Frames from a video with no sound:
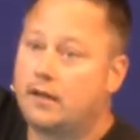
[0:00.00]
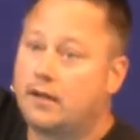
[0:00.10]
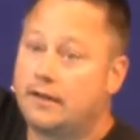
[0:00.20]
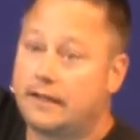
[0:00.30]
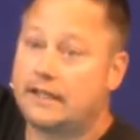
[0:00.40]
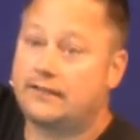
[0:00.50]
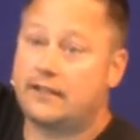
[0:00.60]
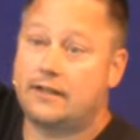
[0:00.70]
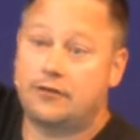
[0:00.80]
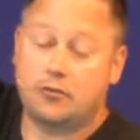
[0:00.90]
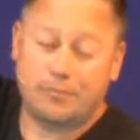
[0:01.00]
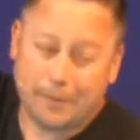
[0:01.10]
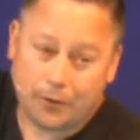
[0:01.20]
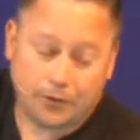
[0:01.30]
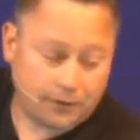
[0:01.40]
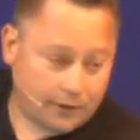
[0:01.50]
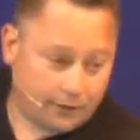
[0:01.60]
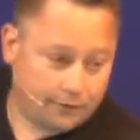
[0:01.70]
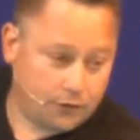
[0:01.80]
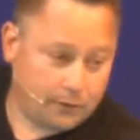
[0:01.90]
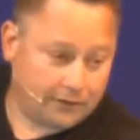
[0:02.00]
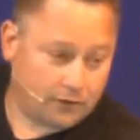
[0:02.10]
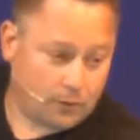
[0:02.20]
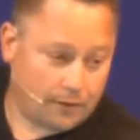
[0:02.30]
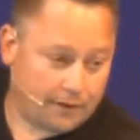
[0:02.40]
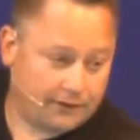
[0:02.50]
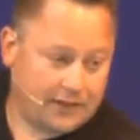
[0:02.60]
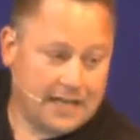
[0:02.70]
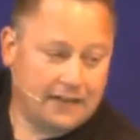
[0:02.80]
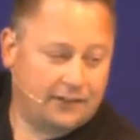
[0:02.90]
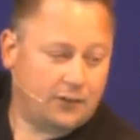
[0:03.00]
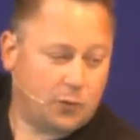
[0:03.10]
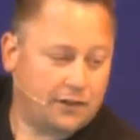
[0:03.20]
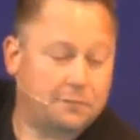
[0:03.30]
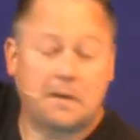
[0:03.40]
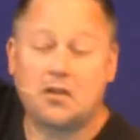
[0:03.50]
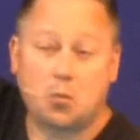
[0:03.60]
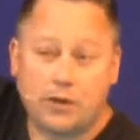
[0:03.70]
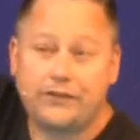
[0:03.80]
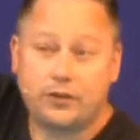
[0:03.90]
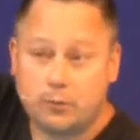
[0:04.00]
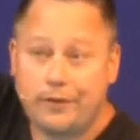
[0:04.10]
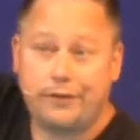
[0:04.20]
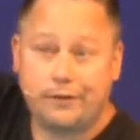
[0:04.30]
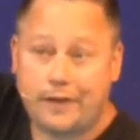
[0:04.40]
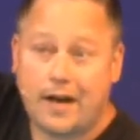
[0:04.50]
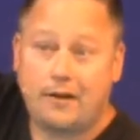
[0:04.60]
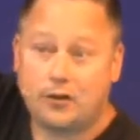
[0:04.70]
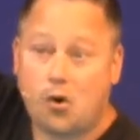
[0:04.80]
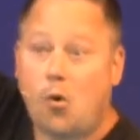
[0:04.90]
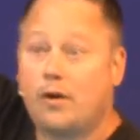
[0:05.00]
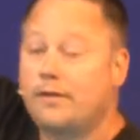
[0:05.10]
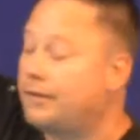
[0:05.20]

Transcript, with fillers: And then he said, if you remember here a few weeks ago with us, he says, I want to spend the winter with you there in Corinth.